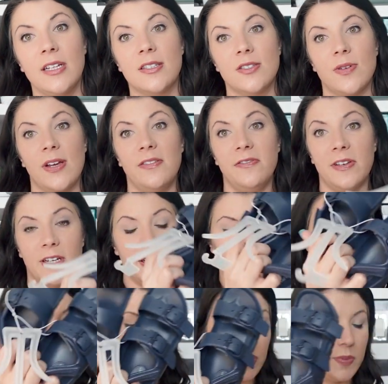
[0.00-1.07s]
and so I figured
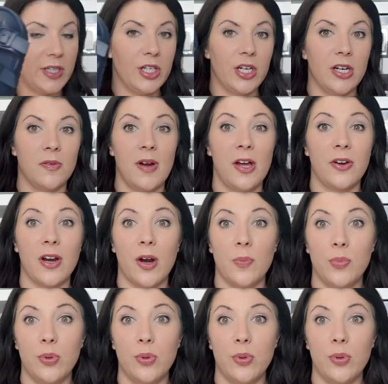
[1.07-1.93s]
these will be good around our